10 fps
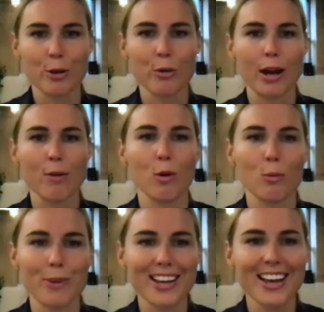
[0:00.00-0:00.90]
for you, I
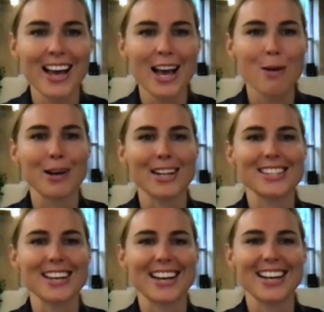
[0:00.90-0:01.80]
won't be.
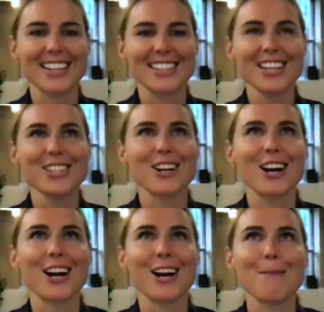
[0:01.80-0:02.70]
But uh,
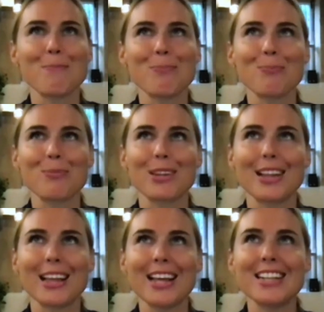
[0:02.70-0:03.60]
CSR,
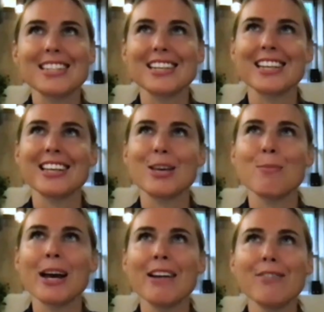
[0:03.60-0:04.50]
it's
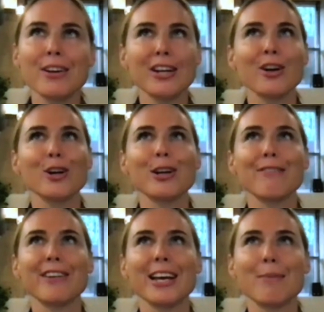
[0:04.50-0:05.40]
you might have
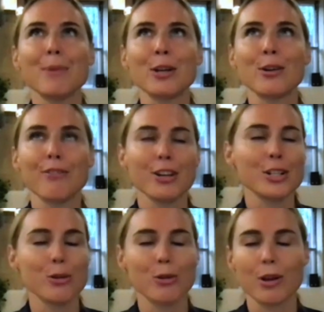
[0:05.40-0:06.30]
heard of it being
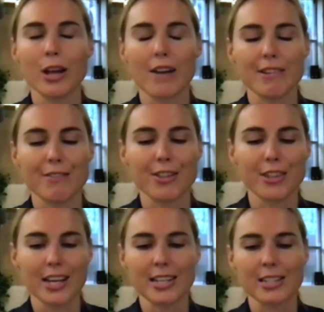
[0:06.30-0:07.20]
referred to a lot of
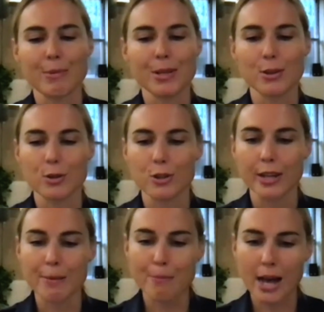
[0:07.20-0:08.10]
different things, maybe
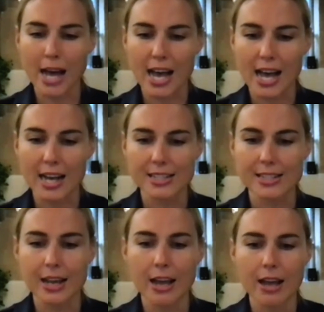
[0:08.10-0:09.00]
social
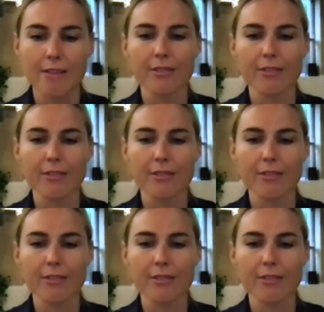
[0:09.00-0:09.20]
impact,